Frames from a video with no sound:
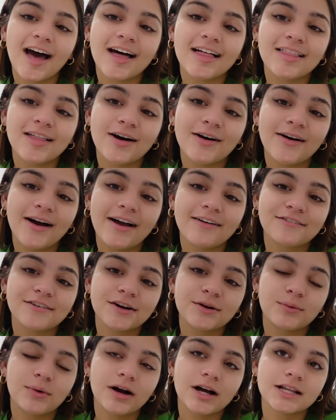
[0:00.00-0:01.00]
Hello,
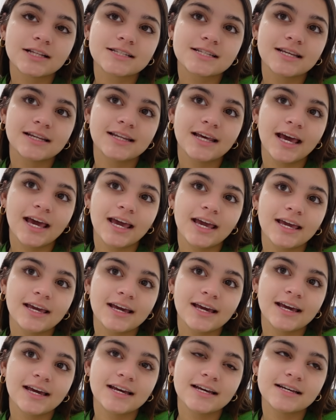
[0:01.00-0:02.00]
everyone. Today
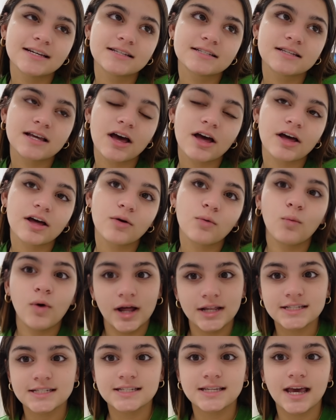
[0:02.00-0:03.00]
is
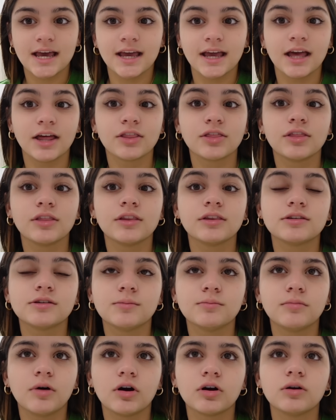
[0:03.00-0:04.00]
Wednesday, and
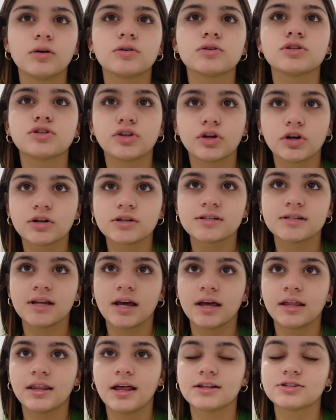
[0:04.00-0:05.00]
tomorrow's Thursday,
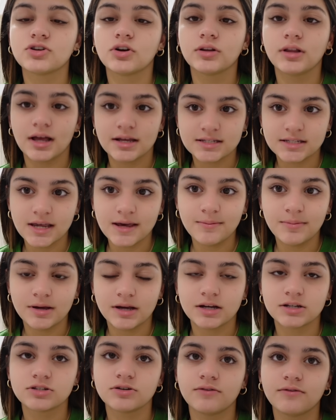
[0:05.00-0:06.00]
and that's our last day
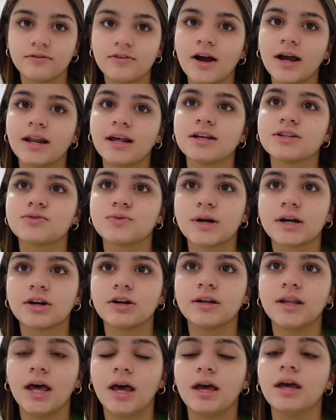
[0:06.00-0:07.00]
because on Friday it's
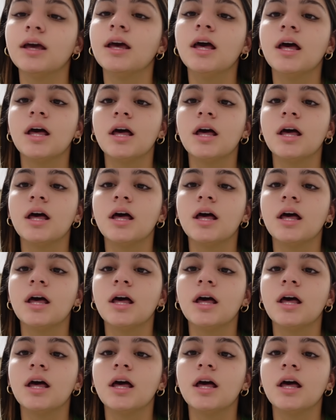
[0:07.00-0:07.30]
record day.